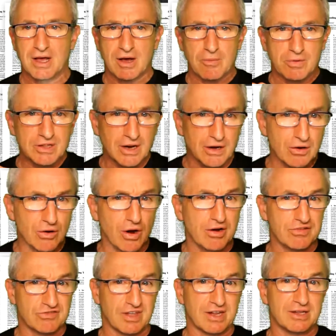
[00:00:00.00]
We did a lot of
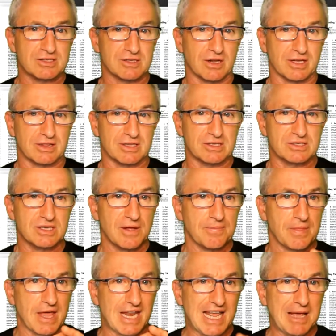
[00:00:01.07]
studies like this,
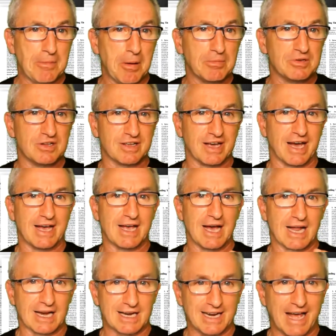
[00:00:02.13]
and MMTk
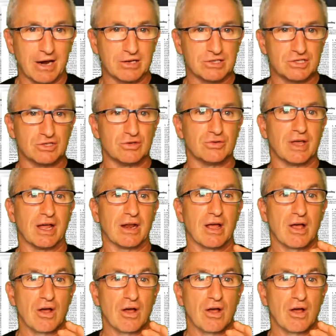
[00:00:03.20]
allowed us to do that